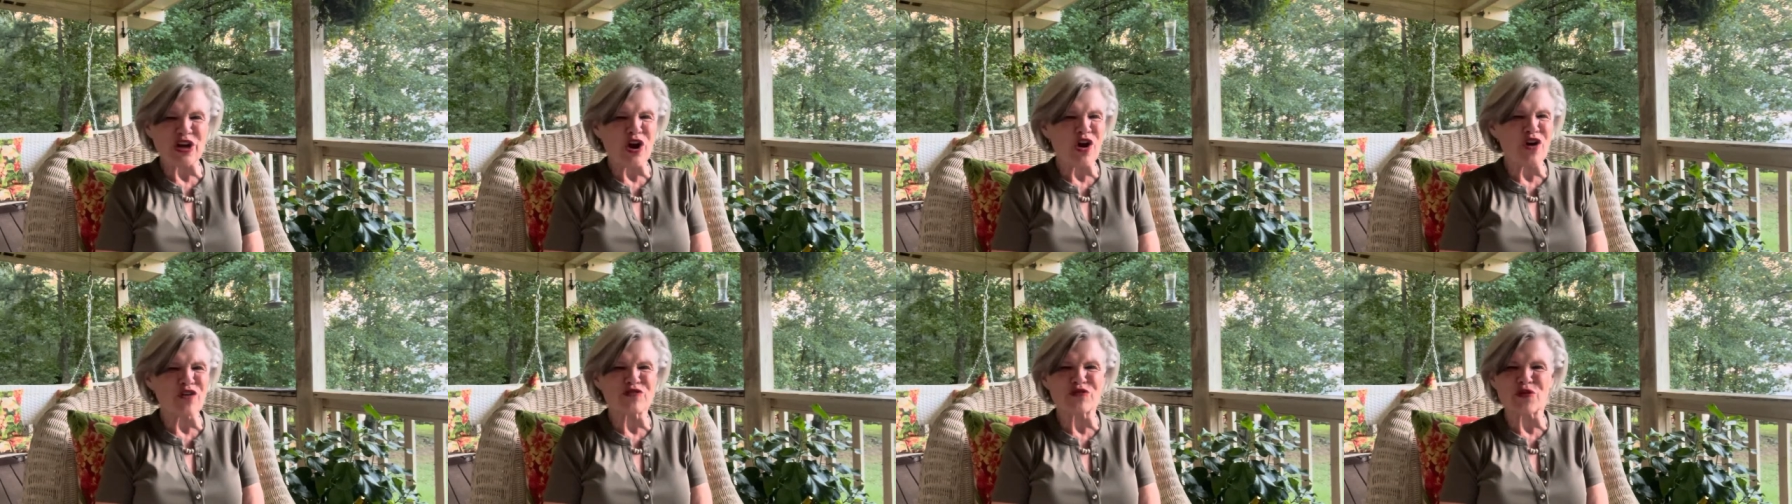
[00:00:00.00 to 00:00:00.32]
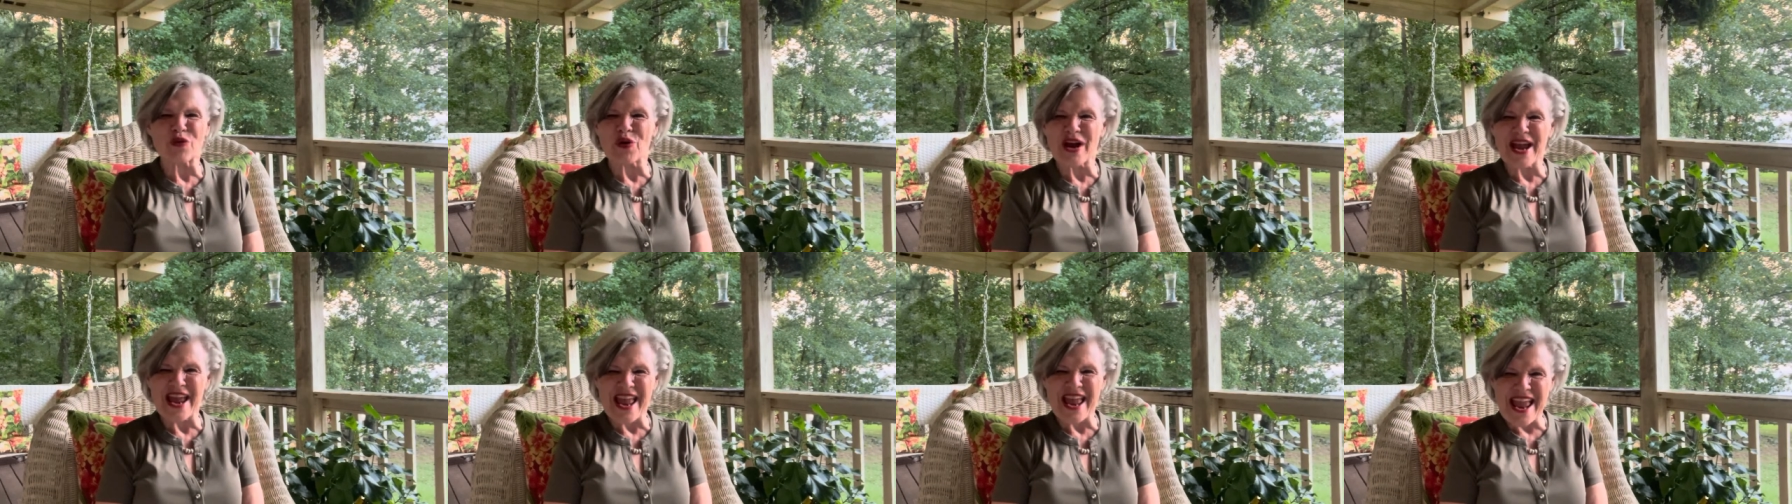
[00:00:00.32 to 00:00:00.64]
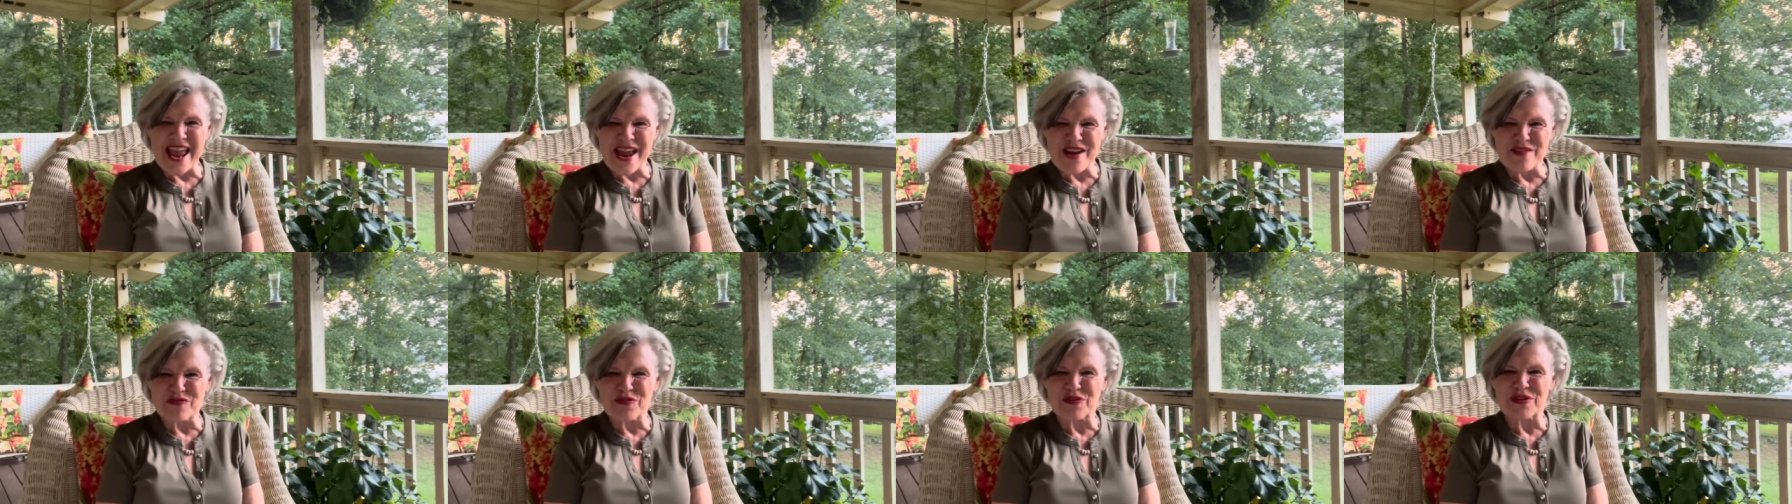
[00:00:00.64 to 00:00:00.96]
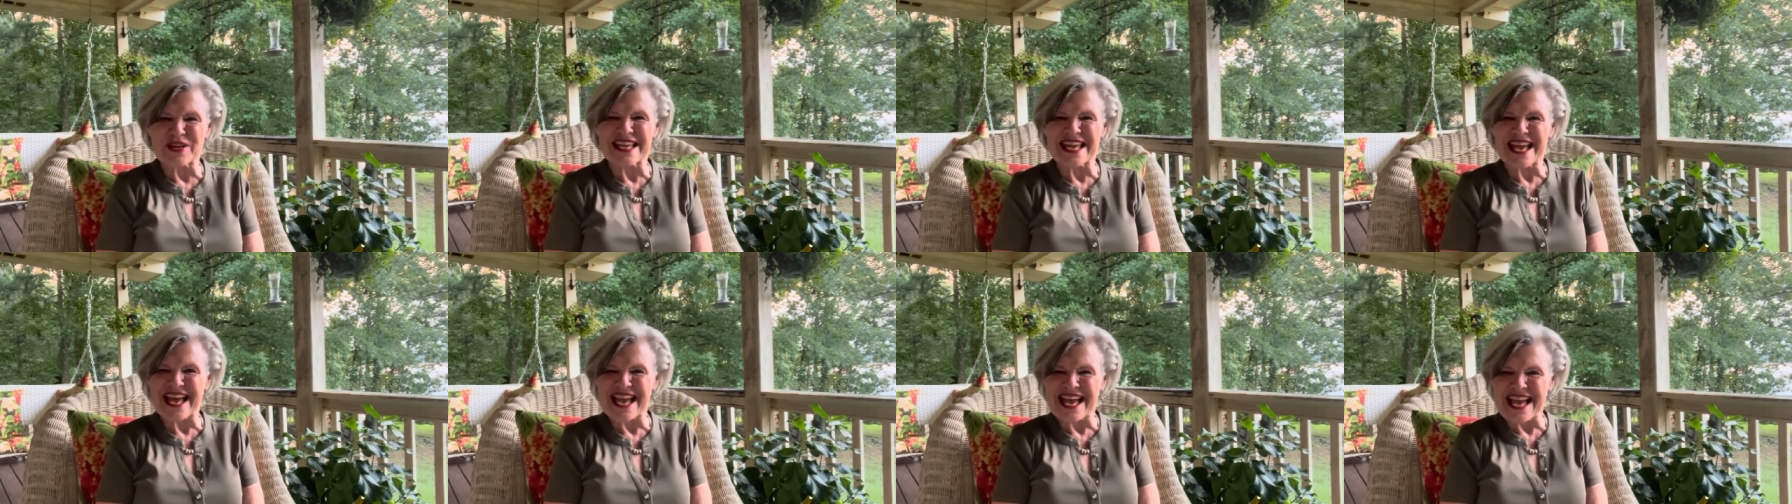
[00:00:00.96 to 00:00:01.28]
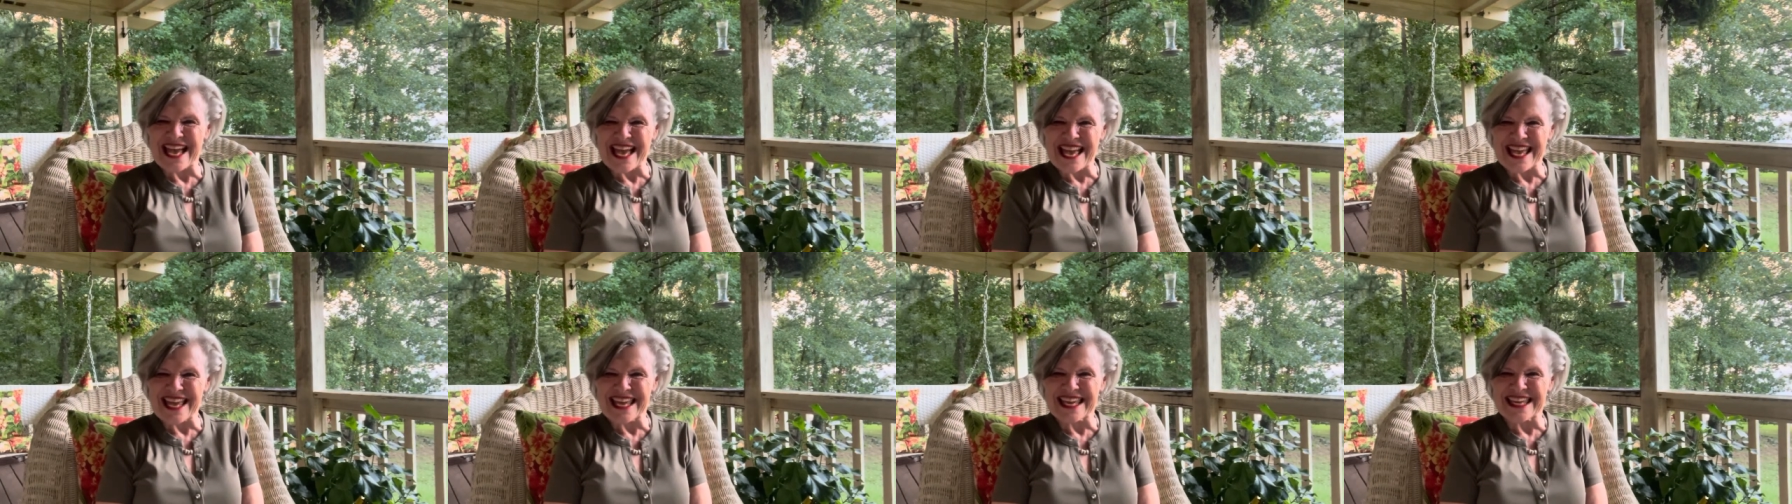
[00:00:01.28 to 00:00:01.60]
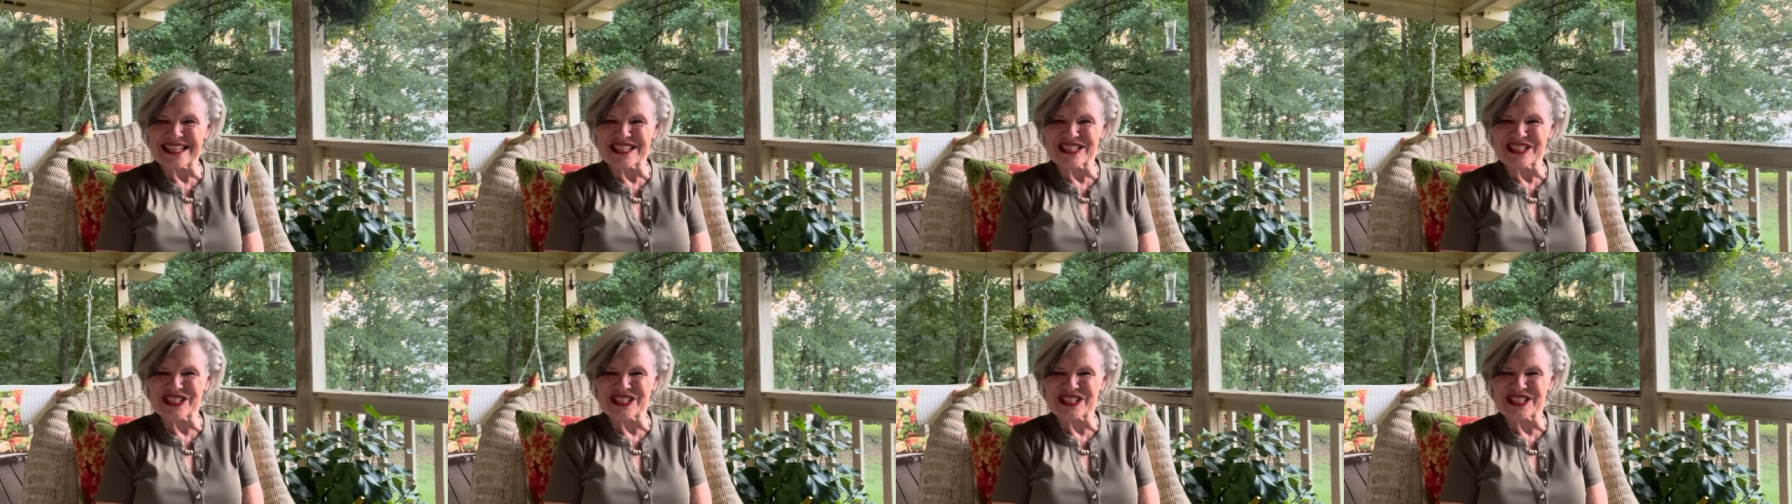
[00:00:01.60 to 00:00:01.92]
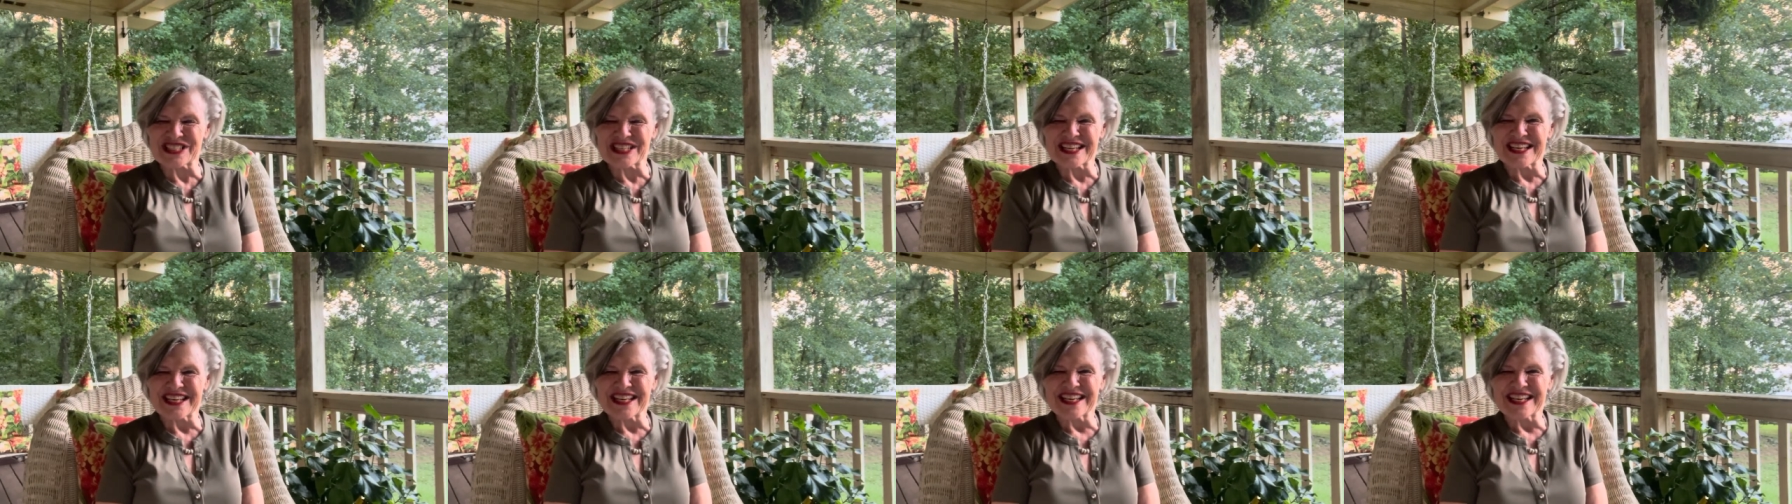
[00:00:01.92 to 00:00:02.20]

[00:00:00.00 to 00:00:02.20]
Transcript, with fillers: are for every age,